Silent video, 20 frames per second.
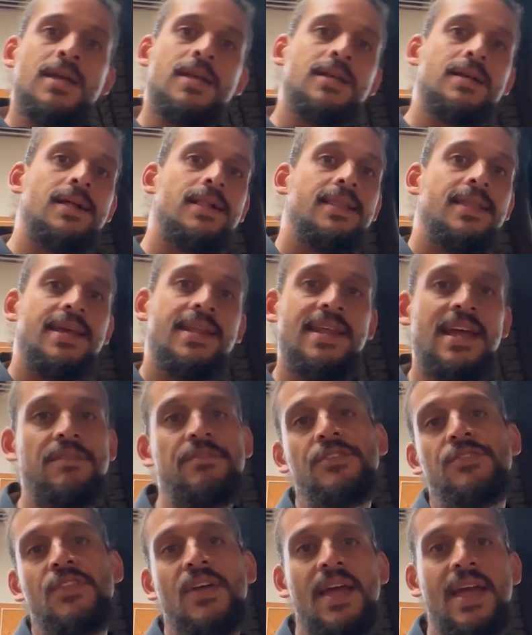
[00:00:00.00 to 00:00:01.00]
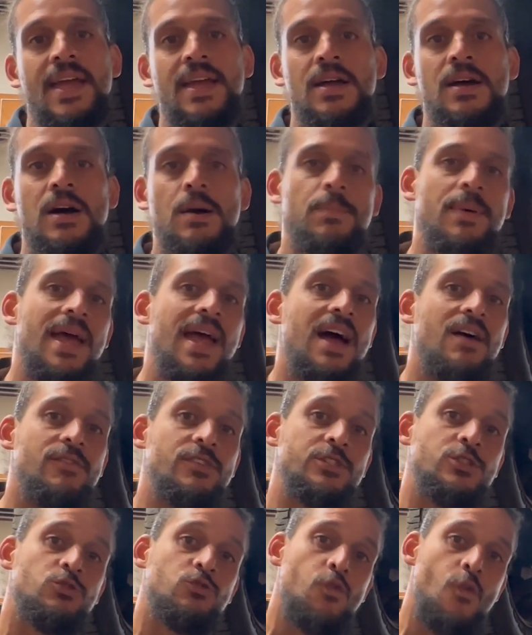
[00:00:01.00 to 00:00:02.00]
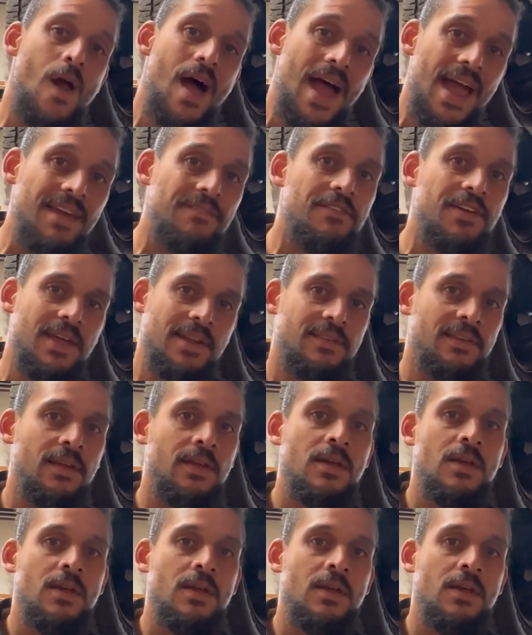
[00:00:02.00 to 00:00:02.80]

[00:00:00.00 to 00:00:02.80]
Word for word: Clean everything up, have her drive it